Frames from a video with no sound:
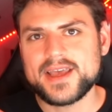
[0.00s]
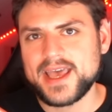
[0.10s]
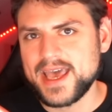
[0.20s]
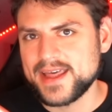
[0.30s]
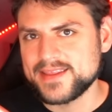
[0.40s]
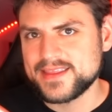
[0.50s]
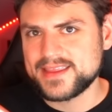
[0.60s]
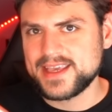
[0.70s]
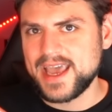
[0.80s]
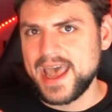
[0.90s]
And
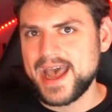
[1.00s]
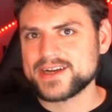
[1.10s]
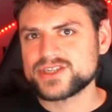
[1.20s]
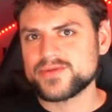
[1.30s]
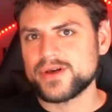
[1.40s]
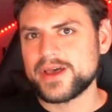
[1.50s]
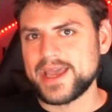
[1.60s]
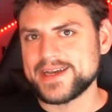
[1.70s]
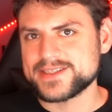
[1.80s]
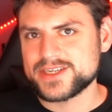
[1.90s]
the actual
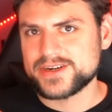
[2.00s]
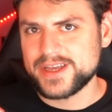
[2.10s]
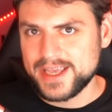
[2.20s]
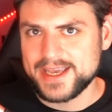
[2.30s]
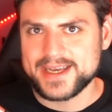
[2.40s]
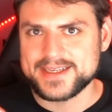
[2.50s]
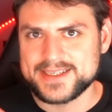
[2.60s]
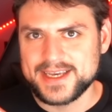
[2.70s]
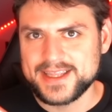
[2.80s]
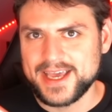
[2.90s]
answer
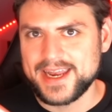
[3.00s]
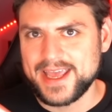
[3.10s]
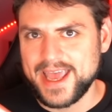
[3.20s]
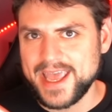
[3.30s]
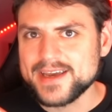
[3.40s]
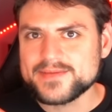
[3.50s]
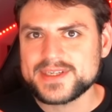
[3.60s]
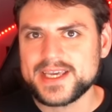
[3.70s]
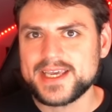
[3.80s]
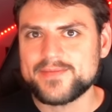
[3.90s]
is that
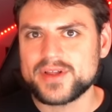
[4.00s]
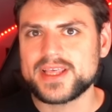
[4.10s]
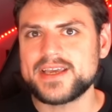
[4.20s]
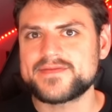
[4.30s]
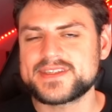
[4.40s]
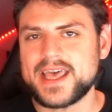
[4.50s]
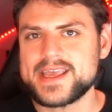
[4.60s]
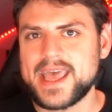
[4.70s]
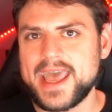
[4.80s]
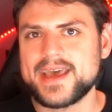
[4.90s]
AMD believes
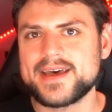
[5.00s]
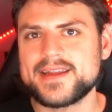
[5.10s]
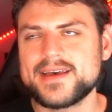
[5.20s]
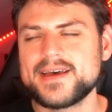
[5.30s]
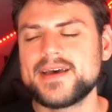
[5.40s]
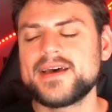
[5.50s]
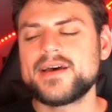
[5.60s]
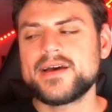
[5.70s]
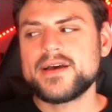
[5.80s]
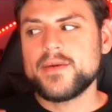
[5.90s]
they can
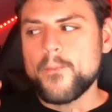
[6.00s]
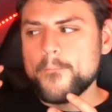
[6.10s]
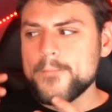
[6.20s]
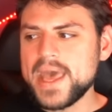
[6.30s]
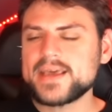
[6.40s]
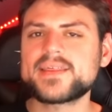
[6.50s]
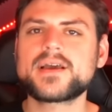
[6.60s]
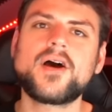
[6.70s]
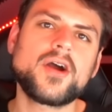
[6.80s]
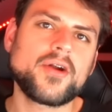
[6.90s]
make the
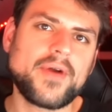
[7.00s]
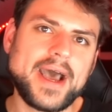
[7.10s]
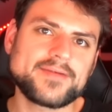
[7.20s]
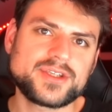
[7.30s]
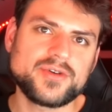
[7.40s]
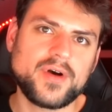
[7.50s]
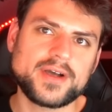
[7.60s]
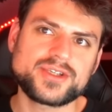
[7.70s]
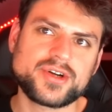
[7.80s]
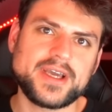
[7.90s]
card around
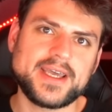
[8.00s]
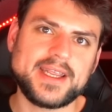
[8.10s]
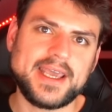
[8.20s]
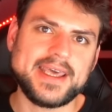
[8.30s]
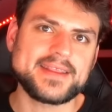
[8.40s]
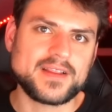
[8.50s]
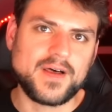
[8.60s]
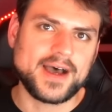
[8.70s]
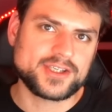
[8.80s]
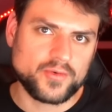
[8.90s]
200 in the
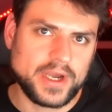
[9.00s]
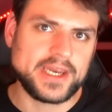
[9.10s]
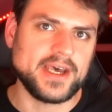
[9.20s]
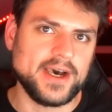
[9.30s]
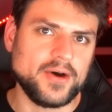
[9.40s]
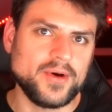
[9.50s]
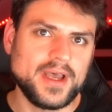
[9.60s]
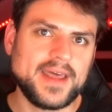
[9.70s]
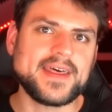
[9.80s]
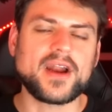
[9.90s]
launch window,
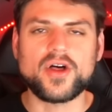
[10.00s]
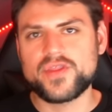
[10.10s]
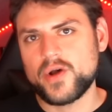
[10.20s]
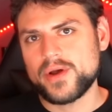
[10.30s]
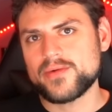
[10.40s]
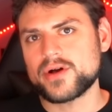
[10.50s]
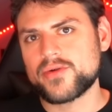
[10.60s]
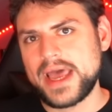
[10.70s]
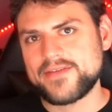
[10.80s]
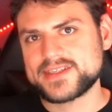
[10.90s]
and that although it will
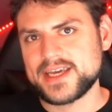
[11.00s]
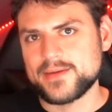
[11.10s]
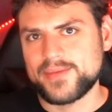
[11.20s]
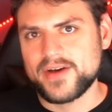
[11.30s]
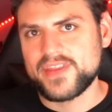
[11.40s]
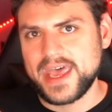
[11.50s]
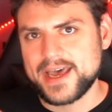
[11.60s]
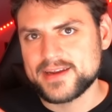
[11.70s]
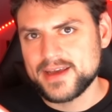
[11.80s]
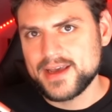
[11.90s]
gravitate above that,